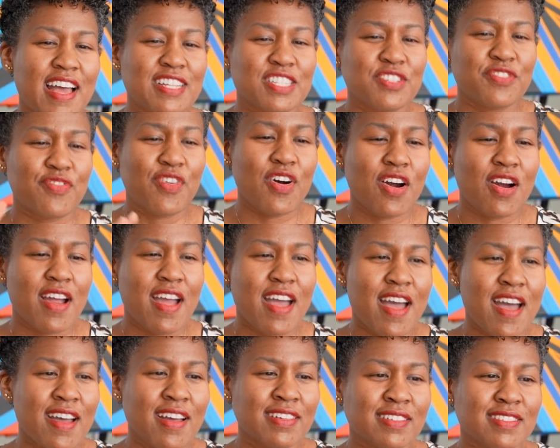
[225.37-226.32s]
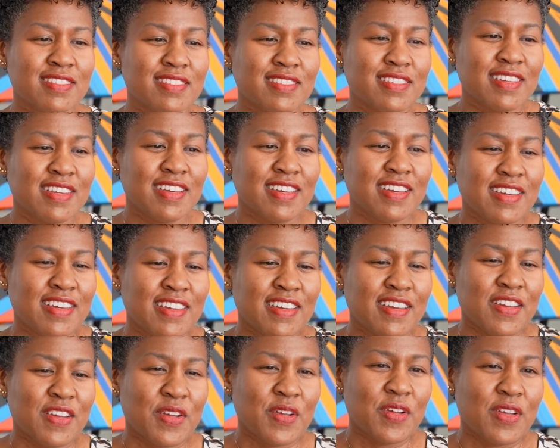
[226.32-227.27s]
as far as
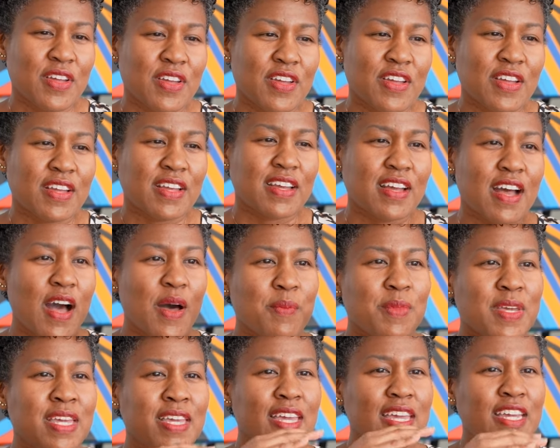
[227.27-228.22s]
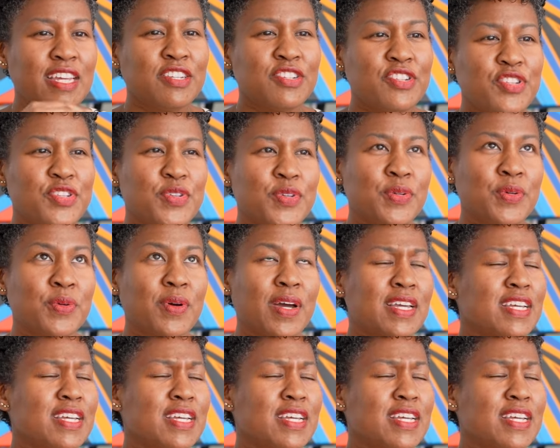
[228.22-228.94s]
coming into